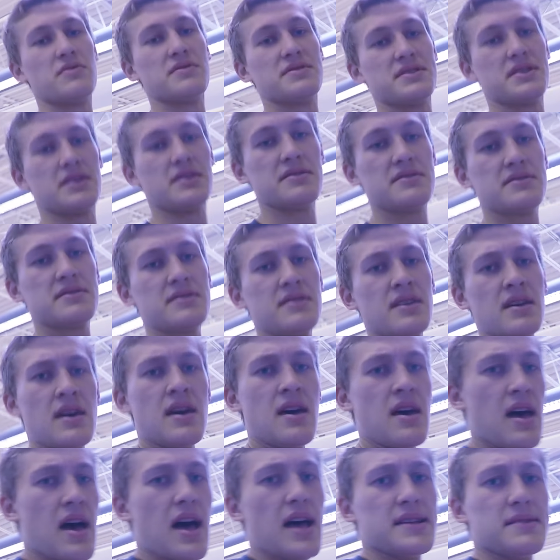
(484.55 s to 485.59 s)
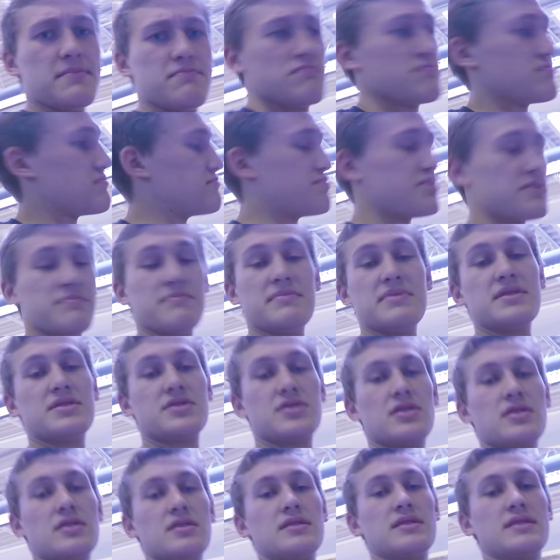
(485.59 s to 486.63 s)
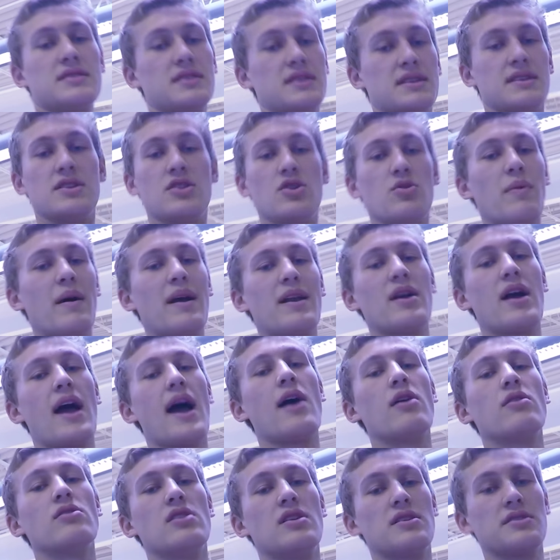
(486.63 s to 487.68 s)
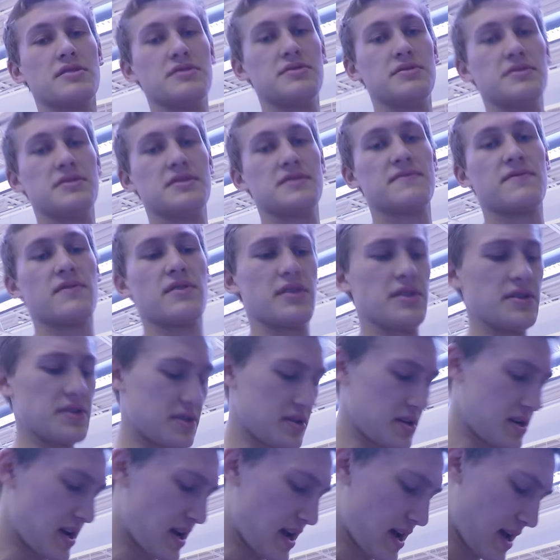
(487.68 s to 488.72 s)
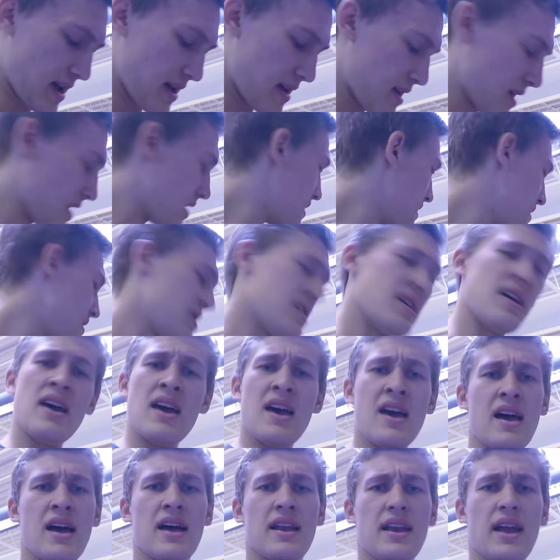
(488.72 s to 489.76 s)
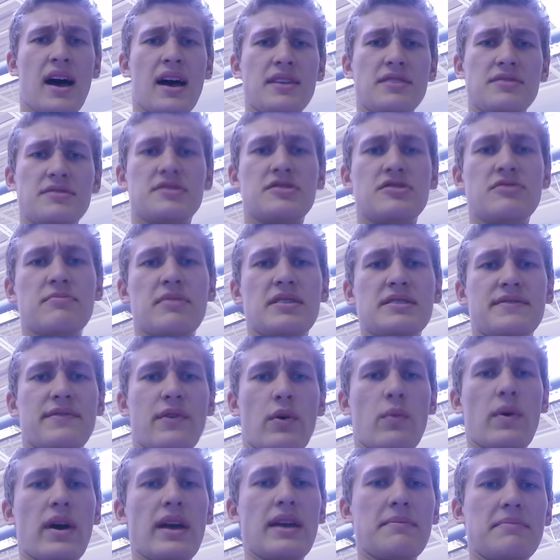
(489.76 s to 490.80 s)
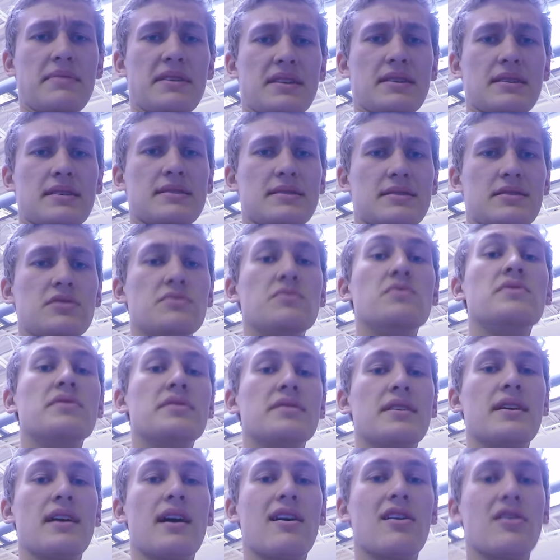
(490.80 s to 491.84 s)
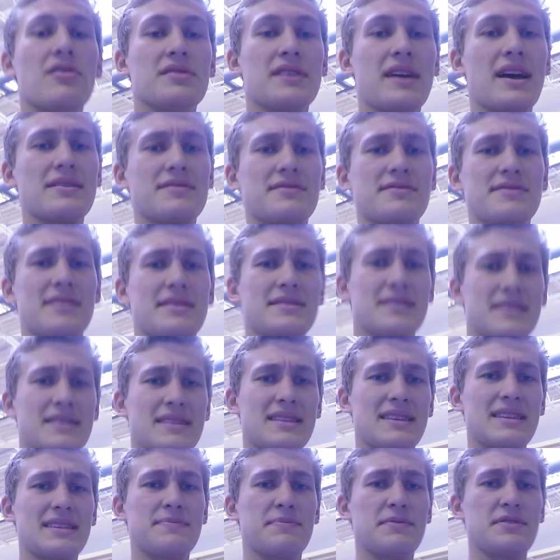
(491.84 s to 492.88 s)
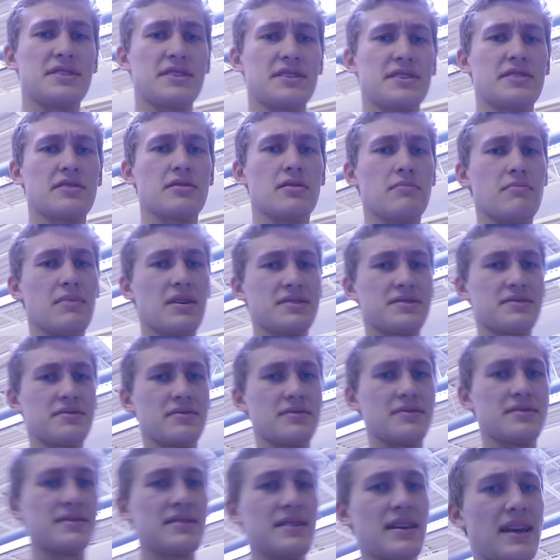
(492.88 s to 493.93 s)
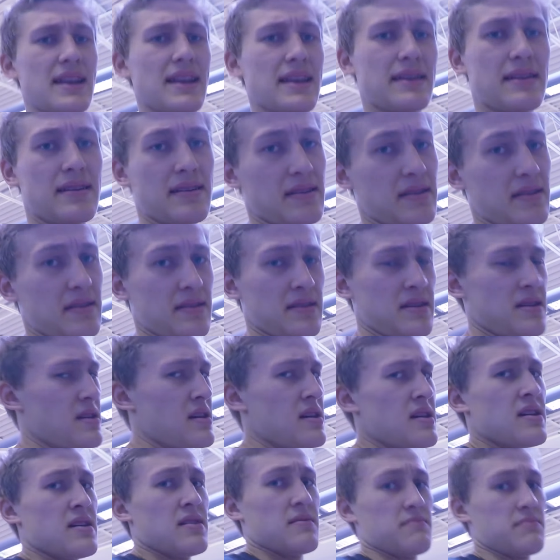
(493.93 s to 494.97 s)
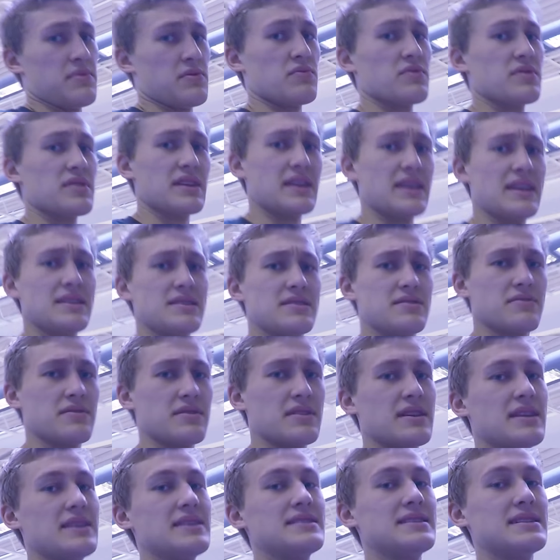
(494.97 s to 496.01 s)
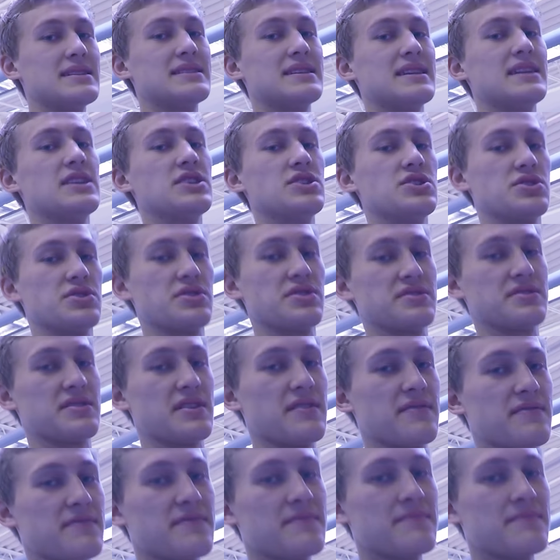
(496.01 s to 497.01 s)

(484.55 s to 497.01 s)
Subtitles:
results. But be sure that no matter how long you do this for, you should not use too much of a weight, because you really are only exercising these particular muscles, and it can be really easy to injure yourself.